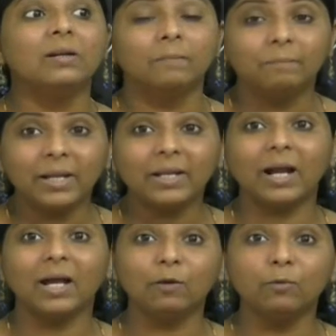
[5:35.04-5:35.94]
bere
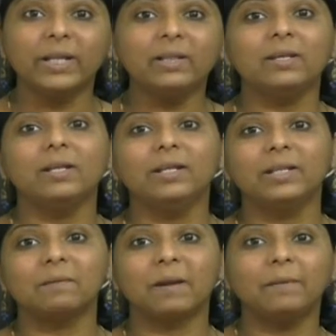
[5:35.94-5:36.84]
halavu reetiyalli
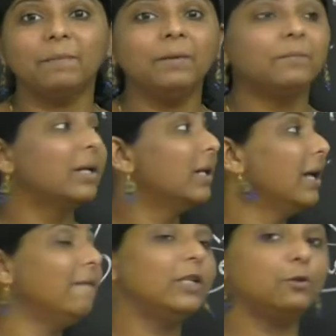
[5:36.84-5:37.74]
there might be
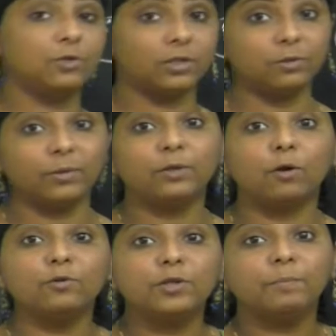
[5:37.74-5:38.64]
evolution, so it
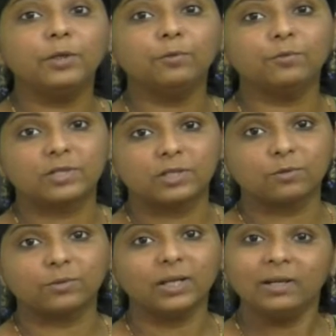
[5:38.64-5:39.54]
contributes
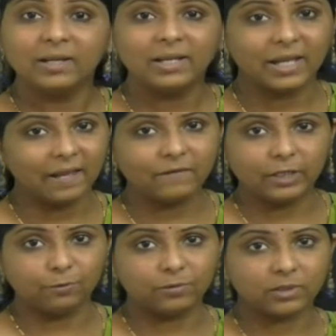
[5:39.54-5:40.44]
to the
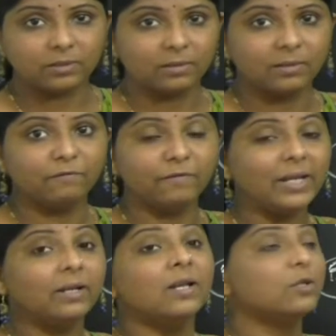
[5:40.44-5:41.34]
evolution.
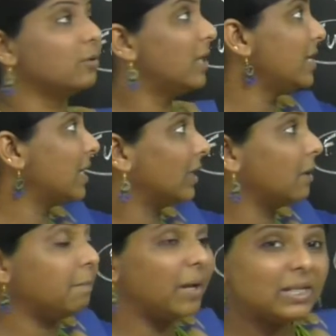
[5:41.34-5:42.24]
Fine. So these are
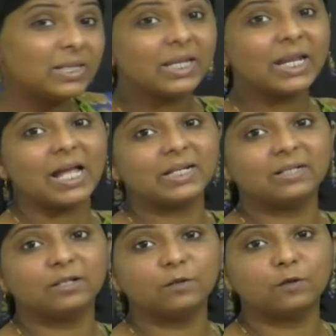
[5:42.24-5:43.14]
the basic
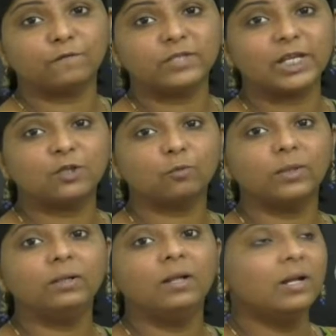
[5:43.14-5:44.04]
characters of
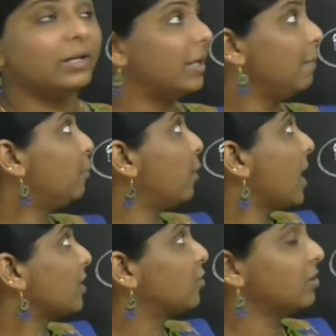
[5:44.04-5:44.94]
sexual
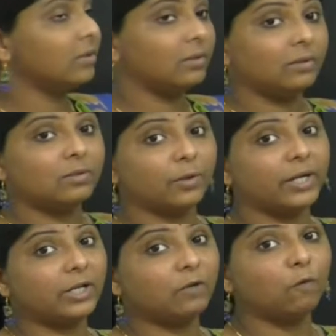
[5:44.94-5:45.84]
reproduction. So
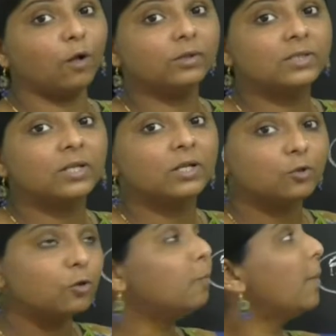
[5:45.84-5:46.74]
it involves
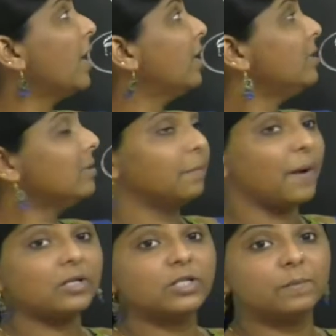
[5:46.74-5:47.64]
two parents, the
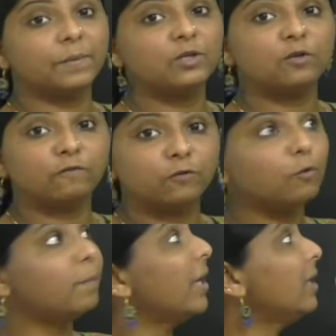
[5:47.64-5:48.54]
participation of
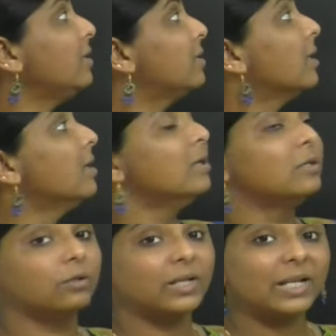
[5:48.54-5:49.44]
two parents.
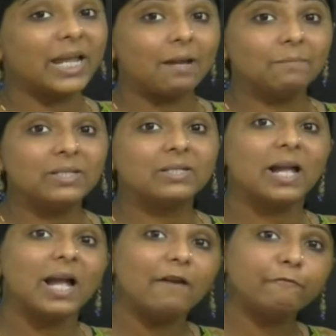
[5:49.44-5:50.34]
So then gametes
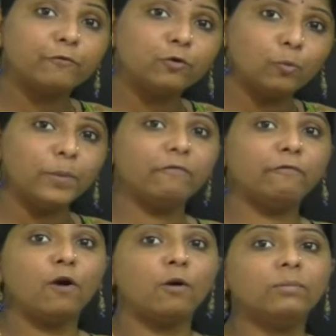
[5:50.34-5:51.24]
have to be
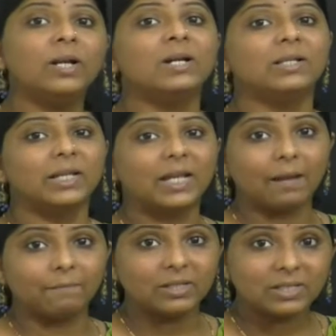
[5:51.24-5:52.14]
formed, the
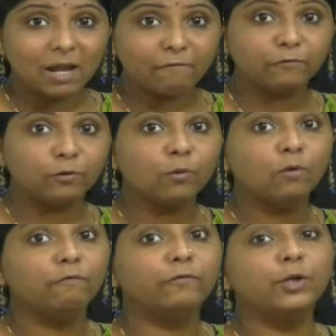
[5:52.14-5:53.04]
gametes have to
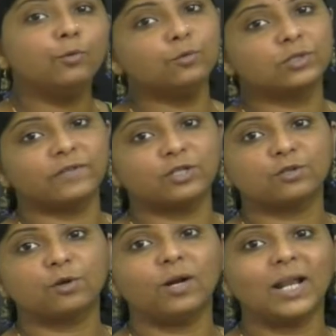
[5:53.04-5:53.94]
fuse, which
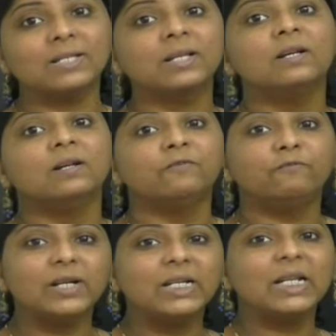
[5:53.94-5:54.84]
is called as
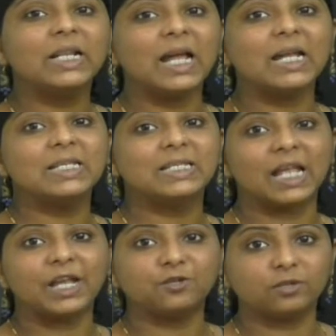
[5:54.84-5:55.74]

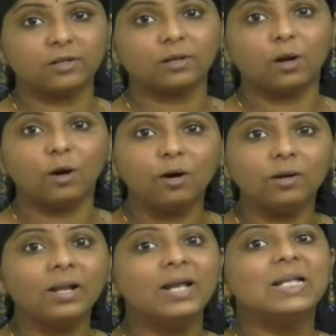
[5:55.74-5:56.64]
fertilization
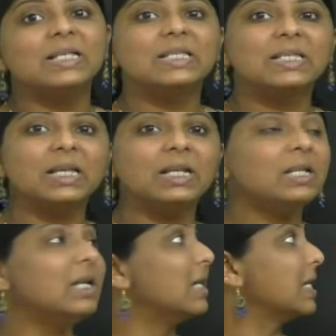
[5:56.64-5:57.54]
or
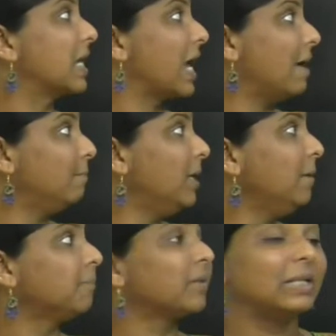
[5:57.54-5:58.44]

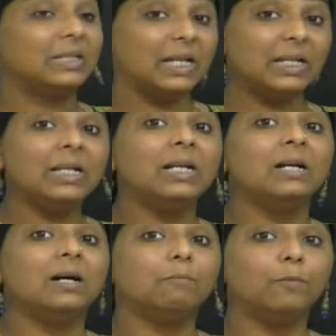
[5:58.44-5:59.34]
syngamy. Then
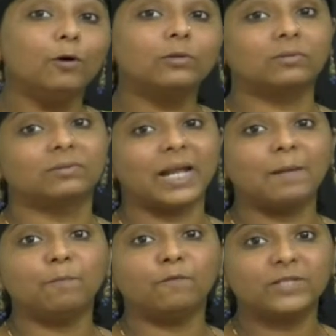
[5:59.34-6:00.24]
both
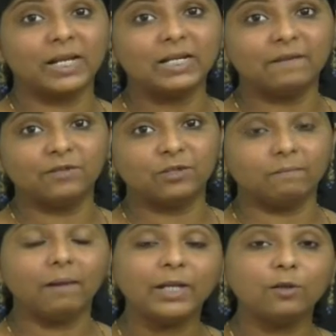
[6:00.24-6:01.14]
type of cell division,
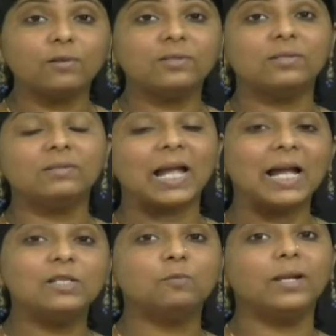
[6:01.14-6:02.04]
mitosis
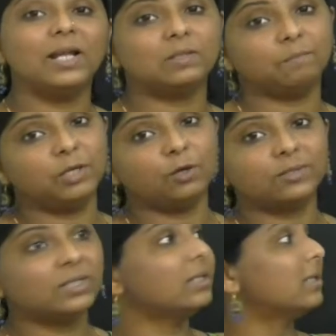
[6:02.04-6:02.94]
as well as
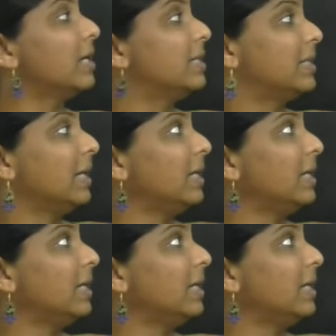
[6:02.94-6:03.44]
meiosis, is seen